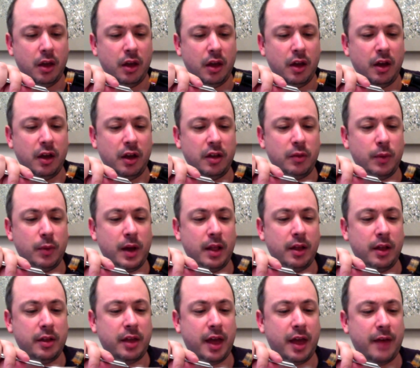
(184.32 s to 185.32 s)
as well
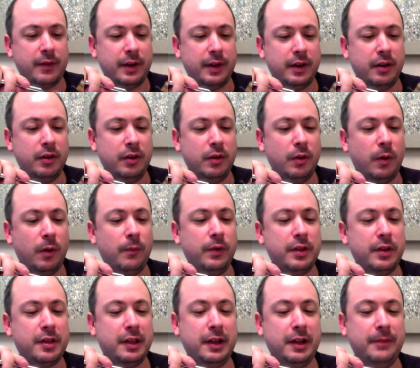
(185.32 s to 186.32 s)
as having
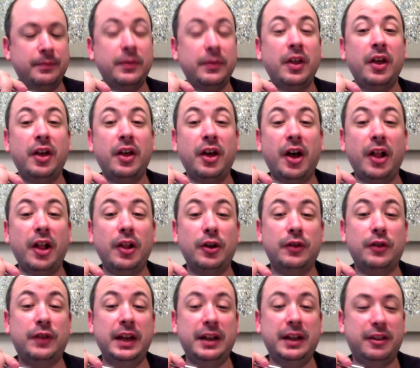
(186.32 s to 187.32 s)
obviously a lot
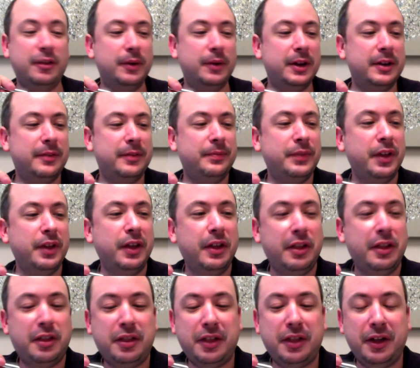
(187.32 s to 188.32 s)
of heat to it.
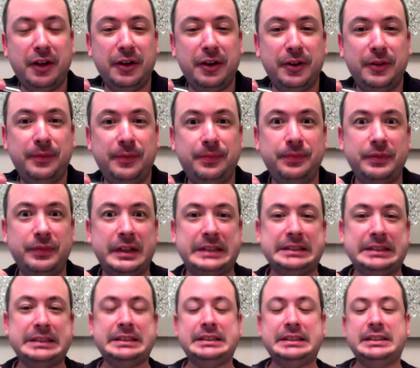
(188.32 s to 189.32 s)
So,
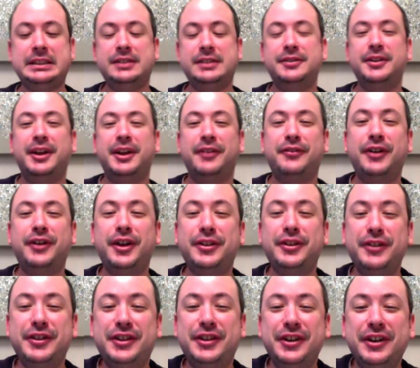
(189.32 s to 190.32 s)
without further
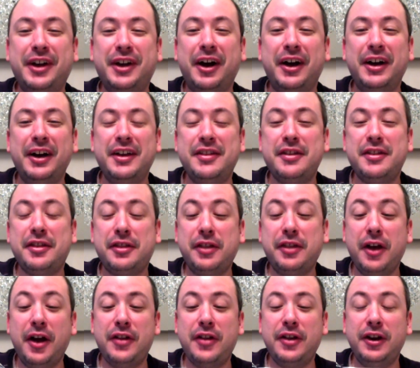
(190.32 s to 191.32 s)
ado, guys,
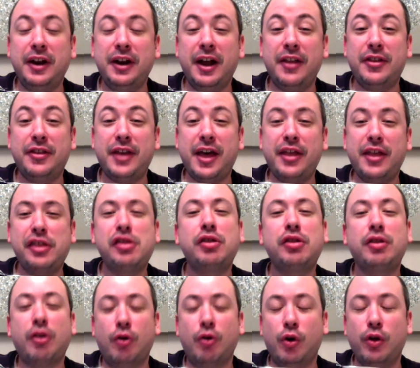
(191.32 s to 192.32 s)
Certain Death
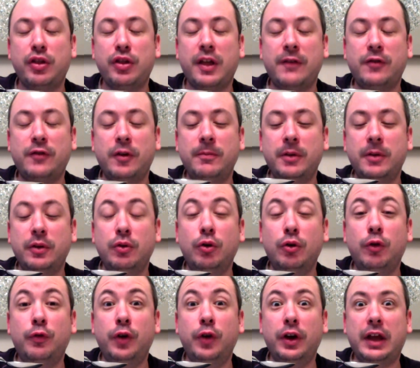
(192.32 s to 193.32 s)
Sauce from
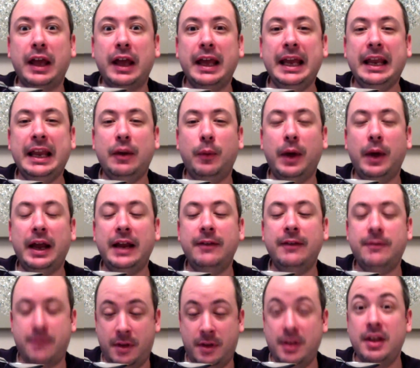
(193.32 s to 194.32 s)
Norfolk
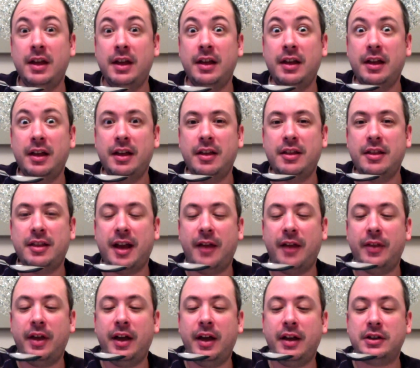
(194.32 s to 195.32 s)
Heatwave. Down
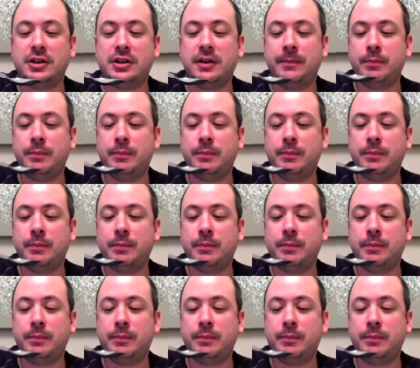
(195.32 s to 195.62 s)
the hatch.